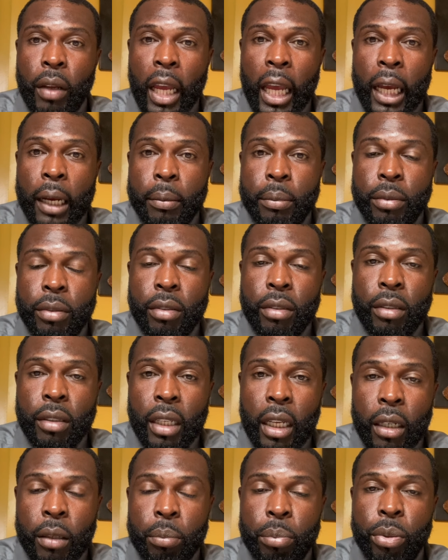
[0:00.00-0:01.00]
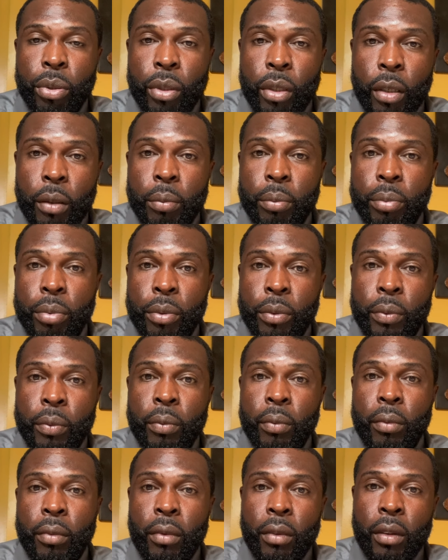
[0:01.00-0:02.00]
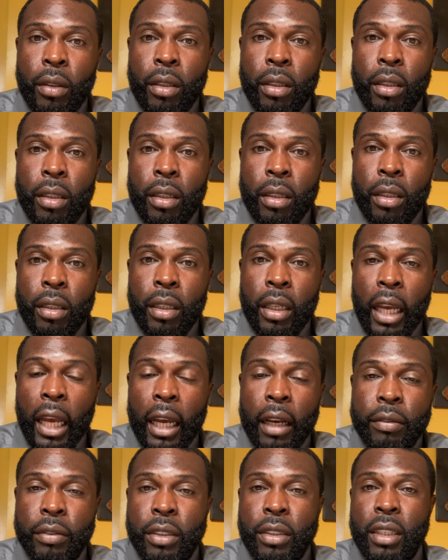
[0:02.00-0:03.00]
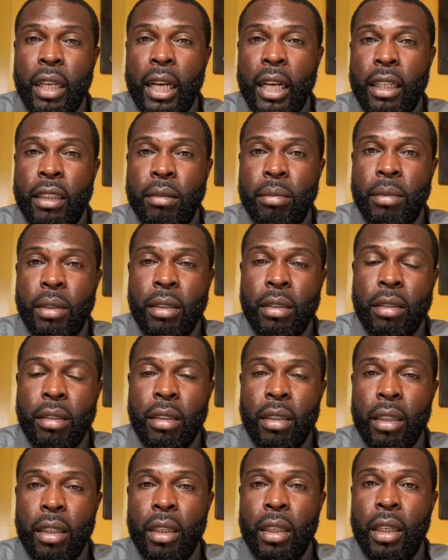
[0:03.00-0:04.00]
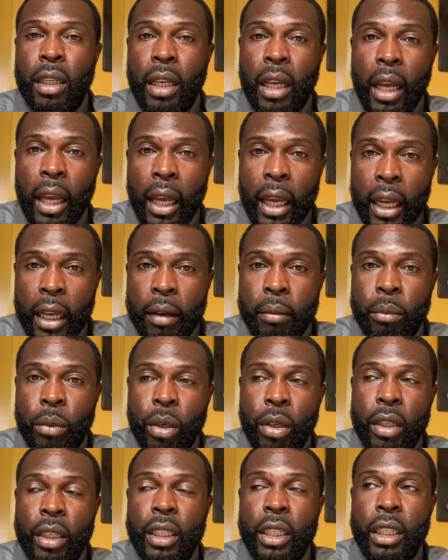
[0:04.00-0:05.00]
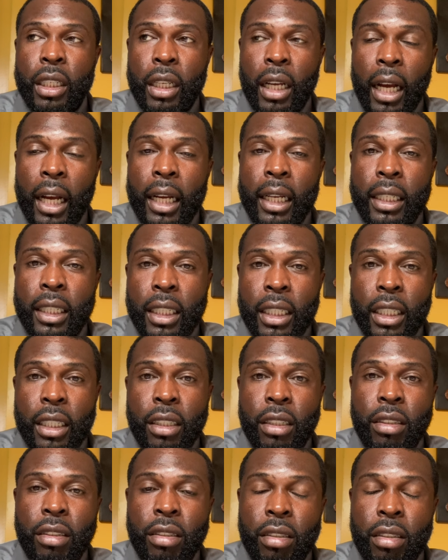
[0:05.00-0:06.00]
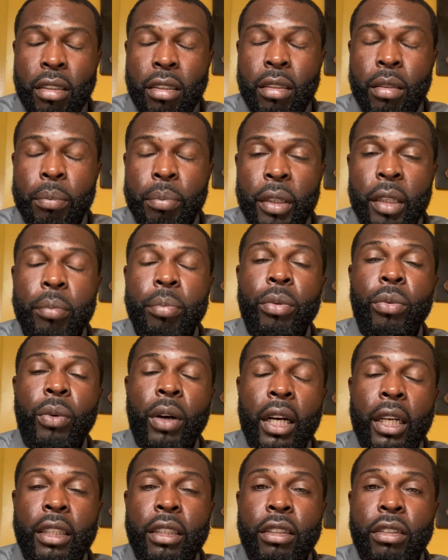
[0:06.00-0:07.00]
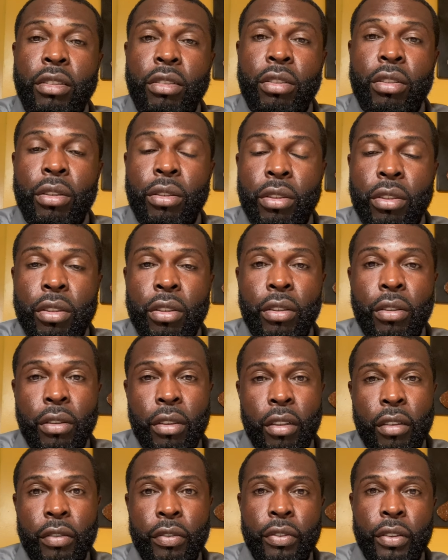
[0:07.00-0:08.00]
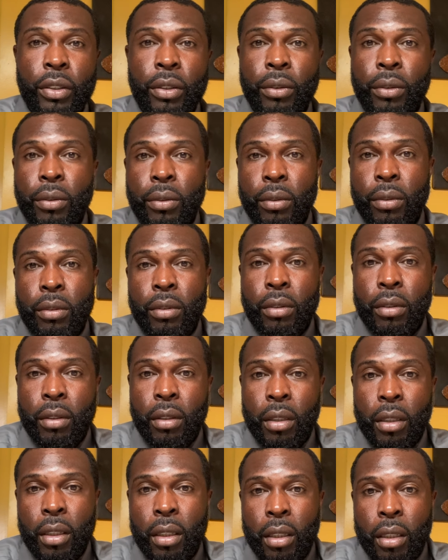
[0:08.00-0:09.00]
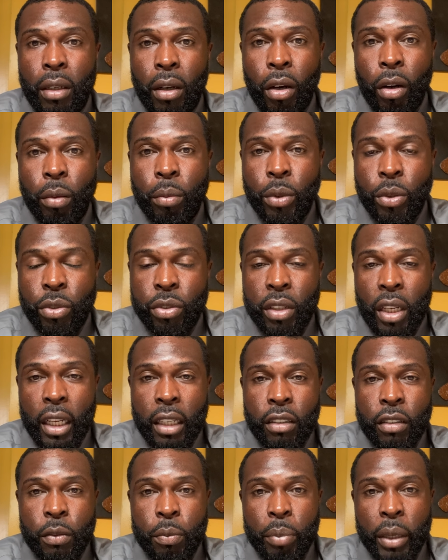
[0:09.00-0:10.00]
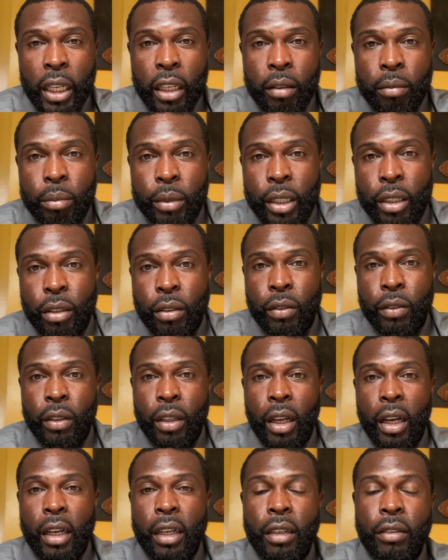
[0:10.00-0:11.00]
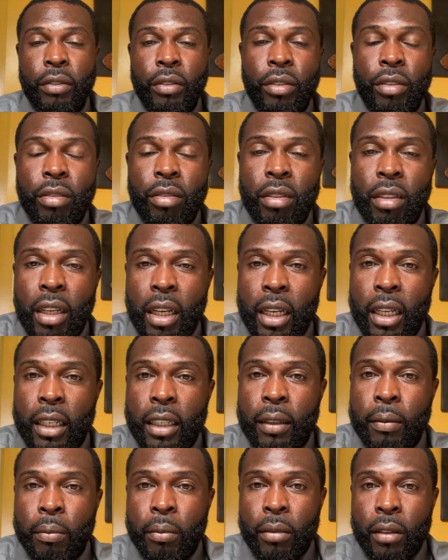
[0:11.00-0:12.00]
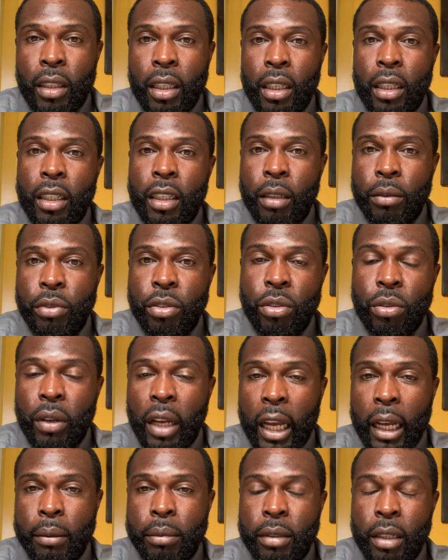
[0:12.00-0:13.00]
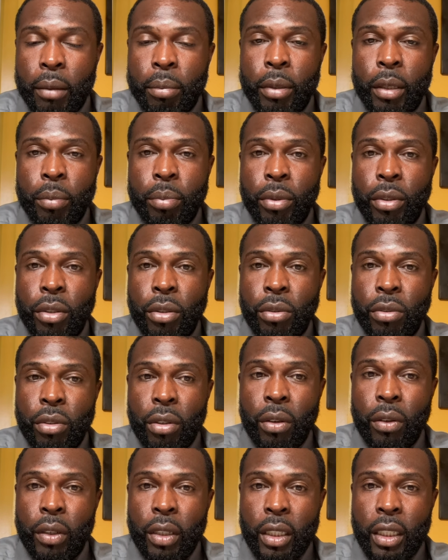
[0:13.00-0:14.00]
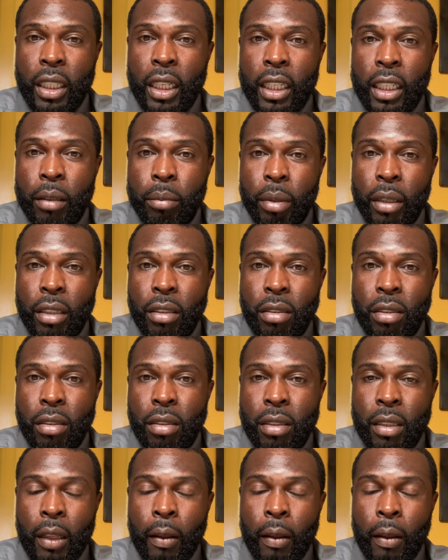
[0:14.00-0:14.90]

apps that'll pull up advertisements and marketing ideas to people while they search on their phones. Almost like spam mail, however, it's not. It comes through apps that people use on a daily basis.